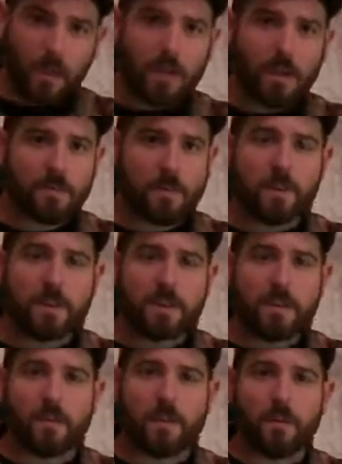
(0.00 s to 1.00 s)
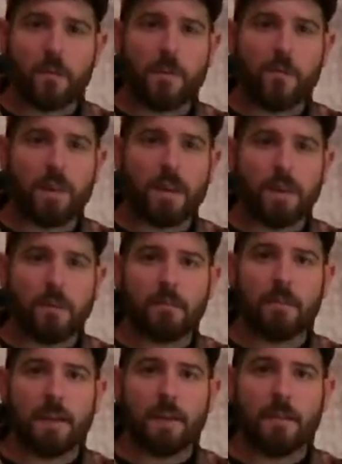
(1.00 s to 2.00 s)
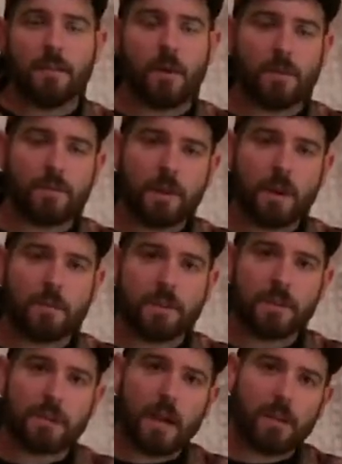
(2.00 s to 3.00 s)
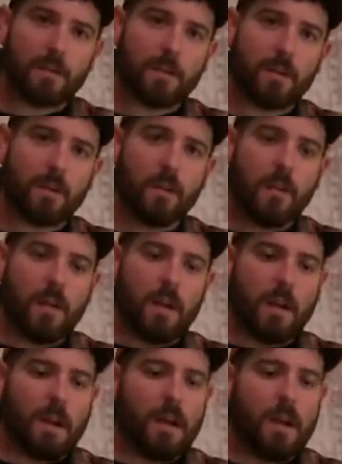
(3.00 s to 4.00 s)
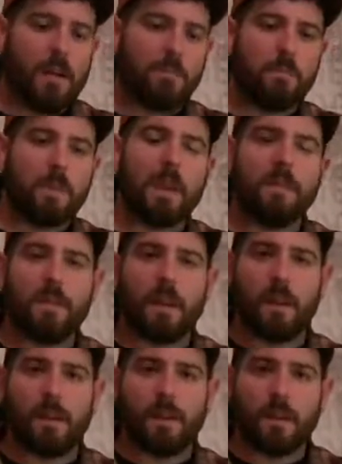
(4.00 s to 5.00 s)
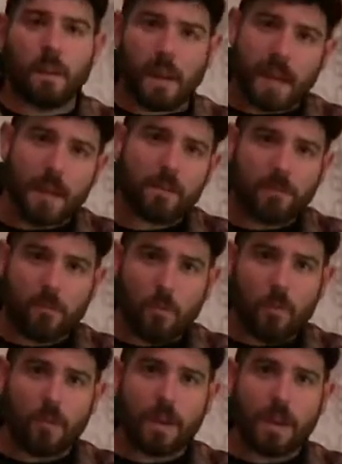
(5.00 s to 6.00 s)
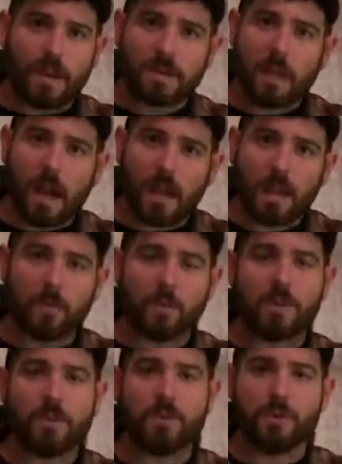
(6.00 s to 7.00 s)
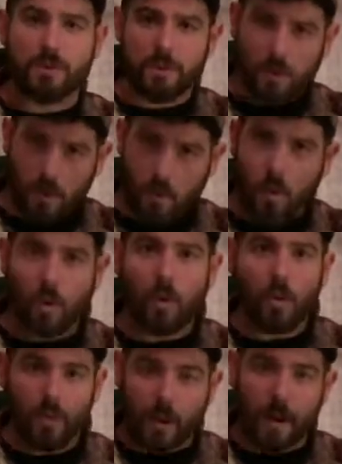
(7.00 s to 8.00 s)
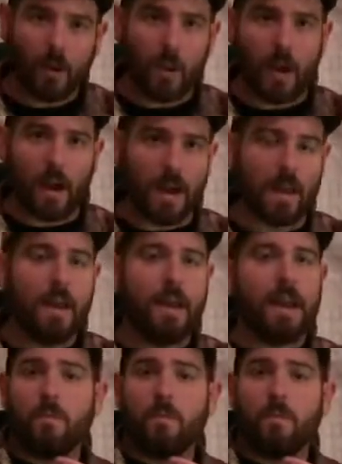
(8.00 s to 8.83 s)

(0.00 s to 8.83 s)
pretty much typical of any archery competition out there, and then 8 for the next line in, which is usually the core or the vital line.